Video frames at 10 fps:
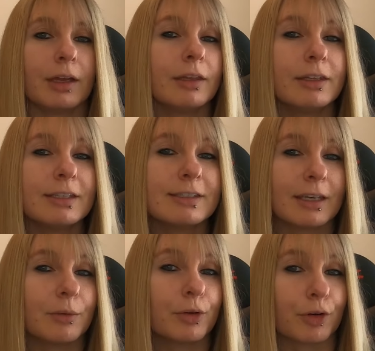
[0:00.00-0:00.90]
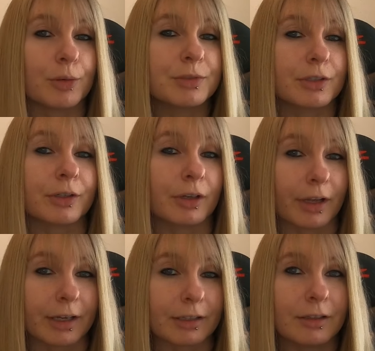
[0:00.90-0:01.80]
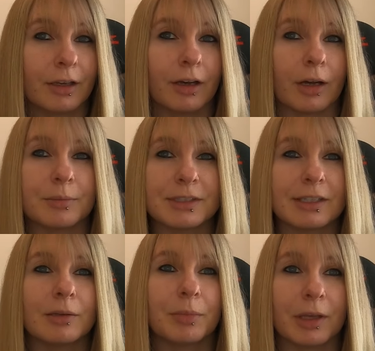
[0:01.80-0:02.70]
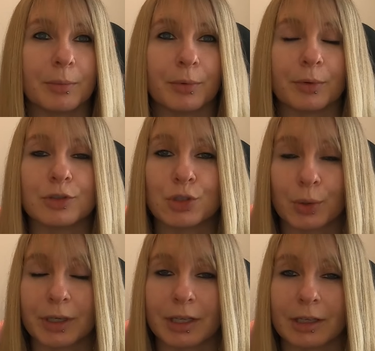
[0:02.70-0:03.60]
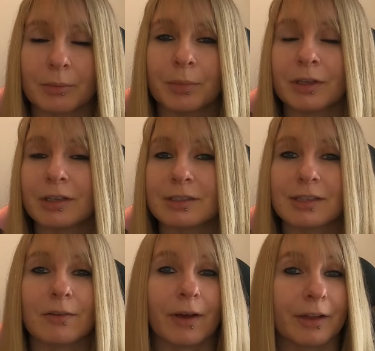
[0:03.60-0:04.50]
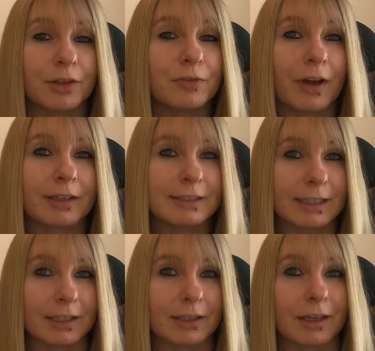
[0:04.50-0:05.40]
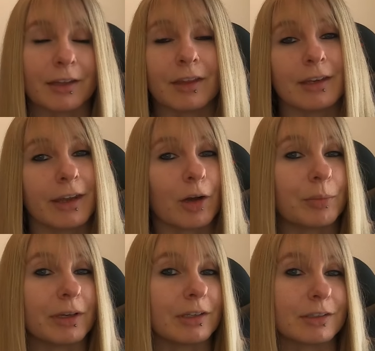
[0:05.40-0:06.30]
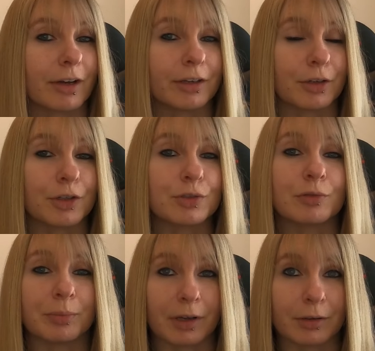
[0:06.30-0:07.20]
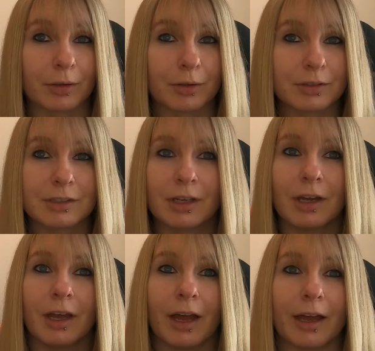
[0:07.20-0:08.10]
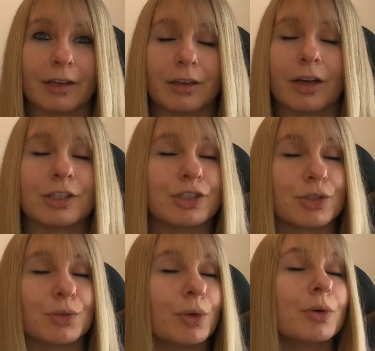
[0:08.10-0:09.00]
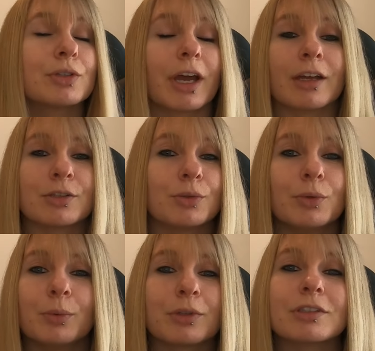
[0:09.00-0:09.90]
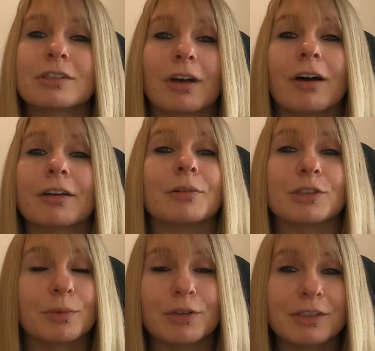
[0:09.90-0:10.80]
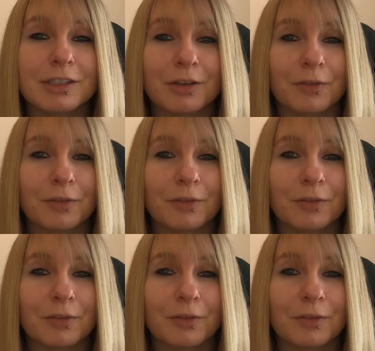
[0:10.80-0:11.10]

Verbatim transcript: In these same groups online, I'm seeing people joining because they've had the vaccine and they're now being diagnosed with blood clots. And I do not at all want to start a conspiracy